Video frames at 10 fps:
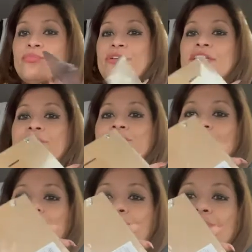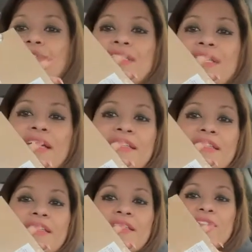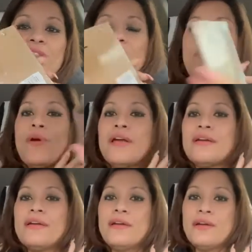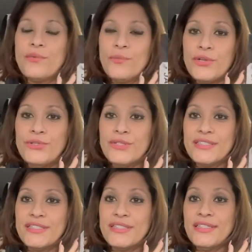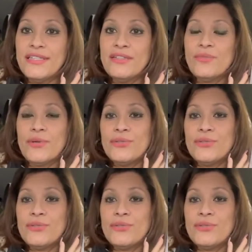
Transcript: pretty so you could stand it somewhere where you could see it where you